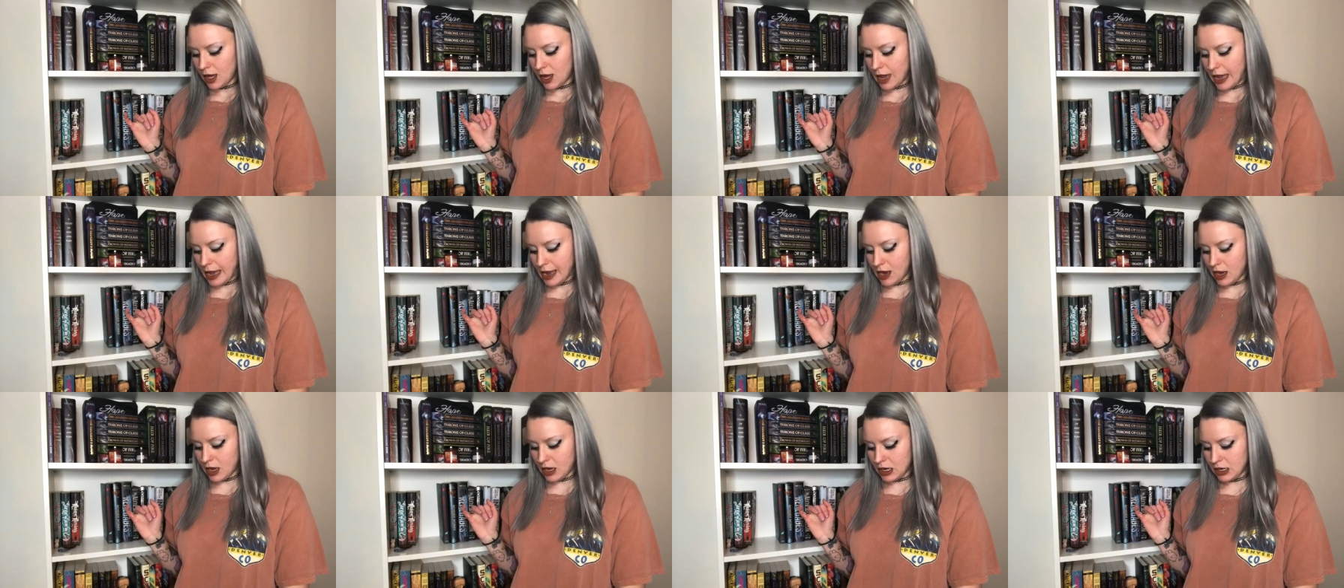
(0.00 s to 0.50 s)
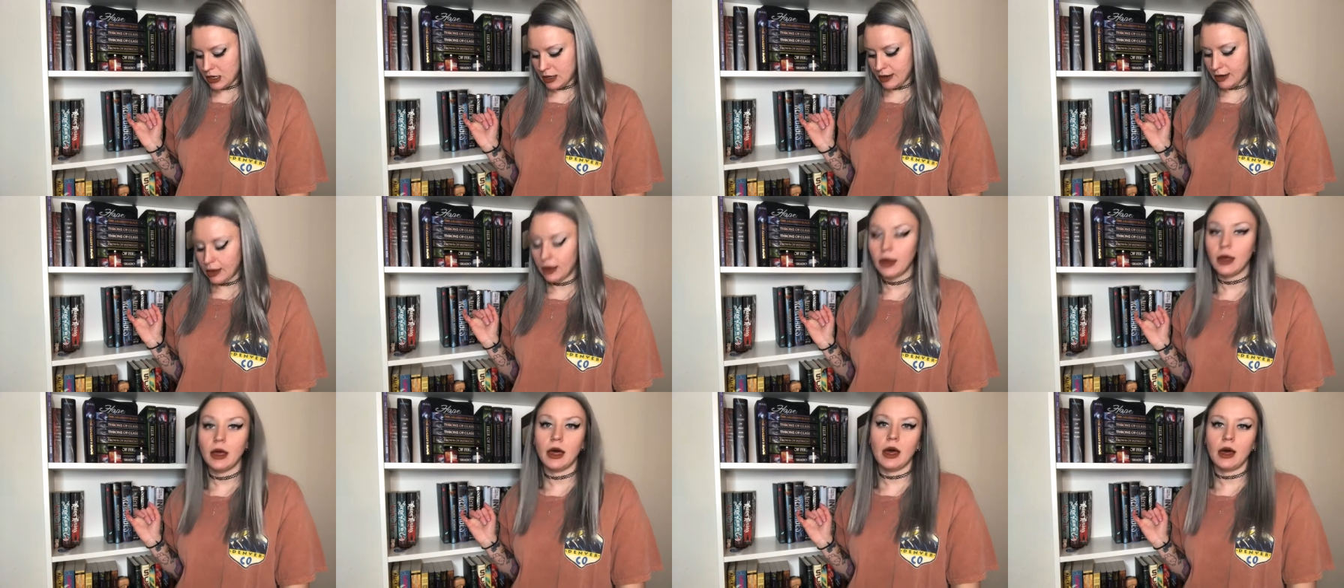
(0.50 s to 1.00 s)
and
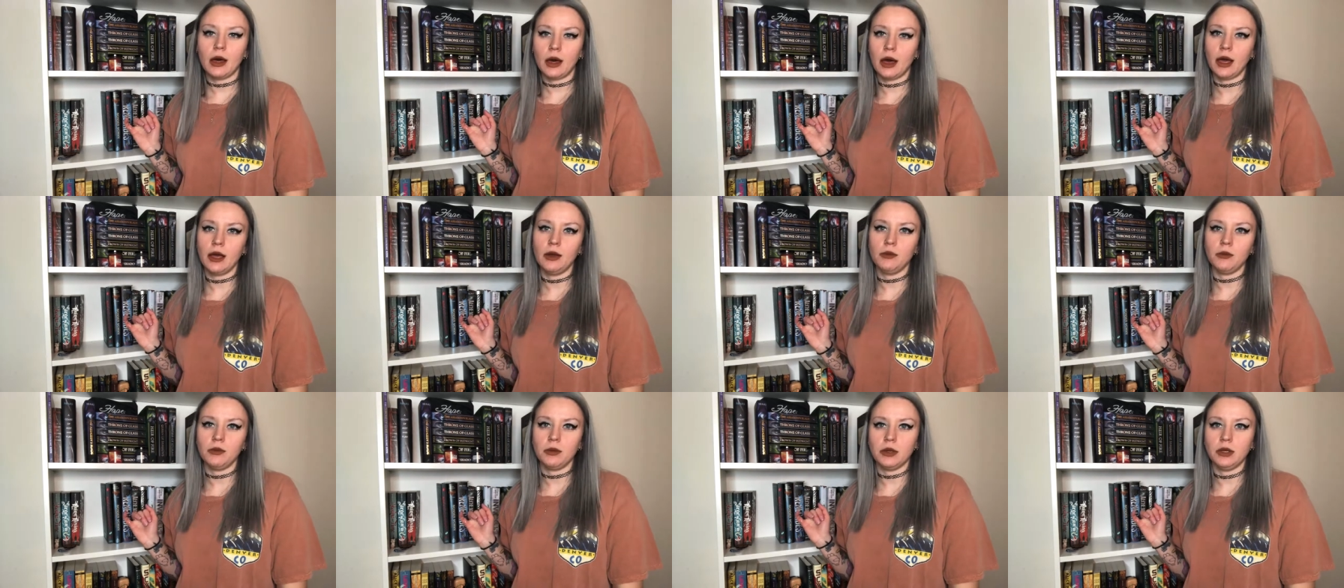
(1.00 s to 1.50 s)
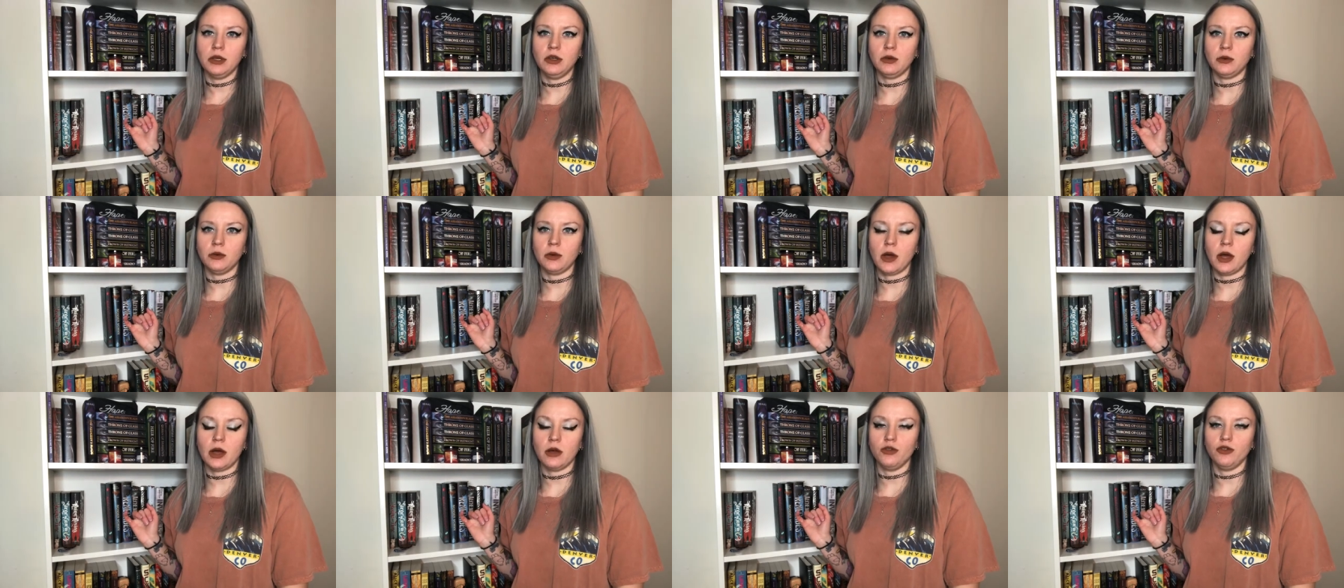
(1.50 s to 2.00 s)
I really
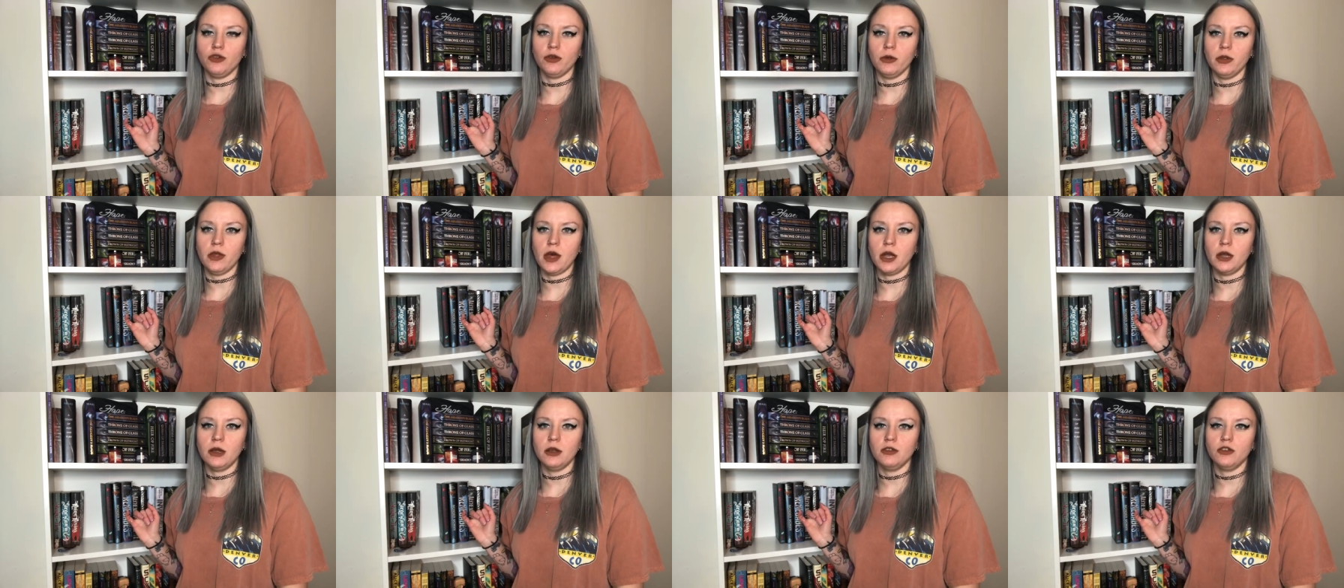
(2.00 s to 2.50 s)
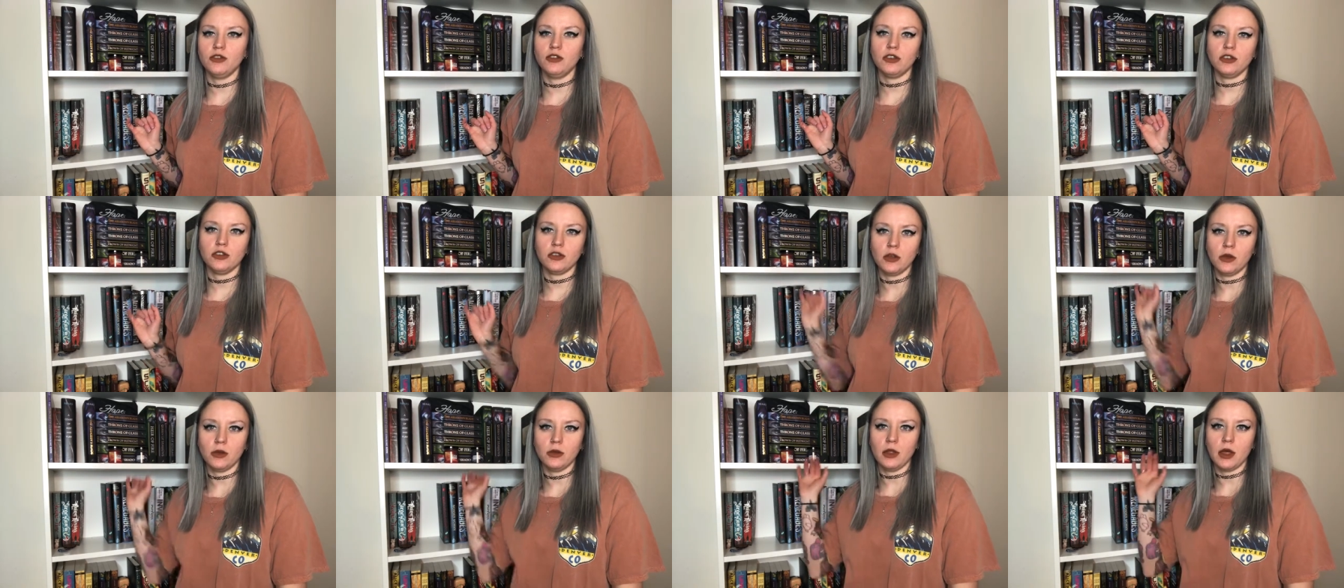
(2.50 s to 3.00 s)
don't know how true that is.
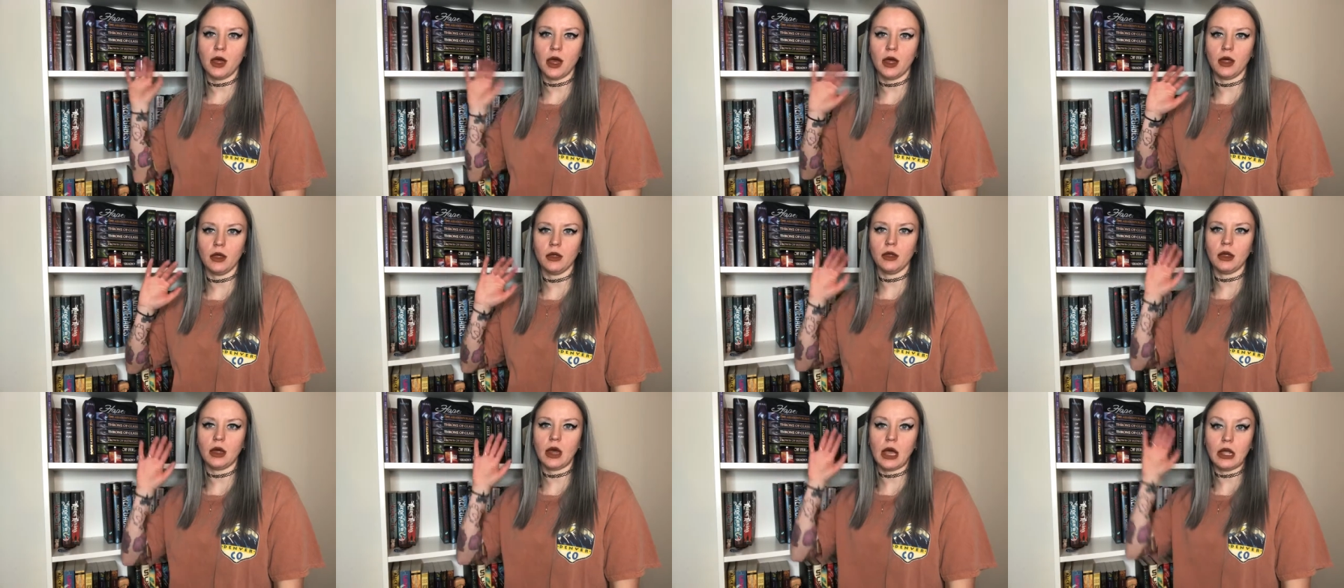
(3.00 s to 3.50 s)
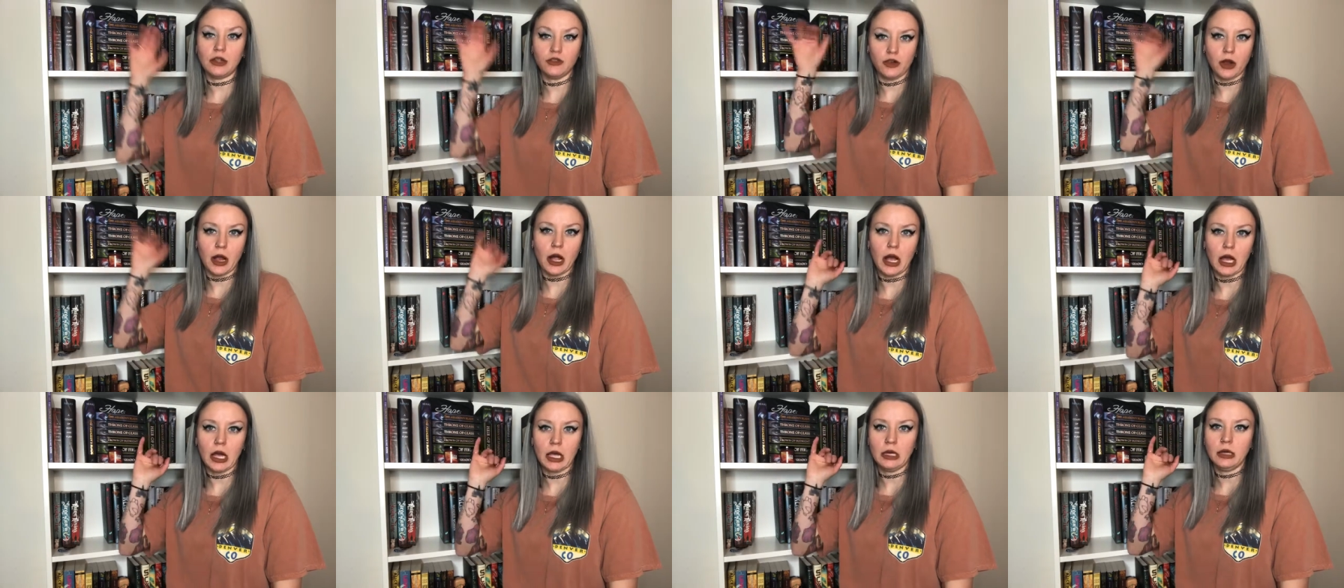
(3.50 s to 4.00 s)
Just know that I
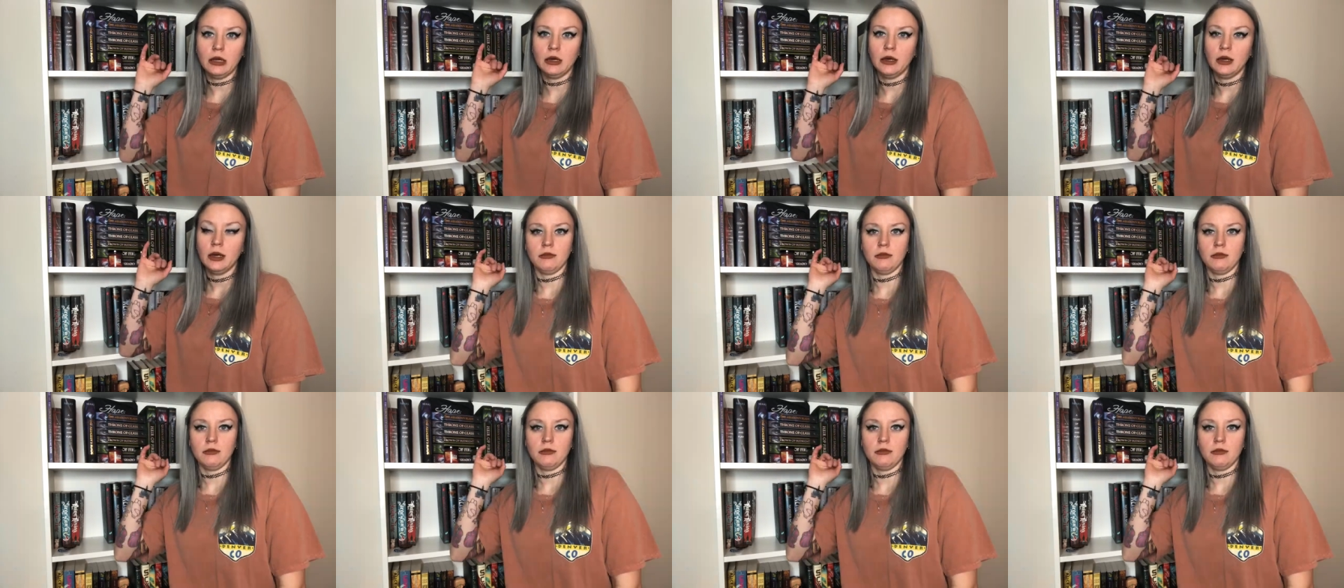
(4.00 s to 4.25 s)
tried.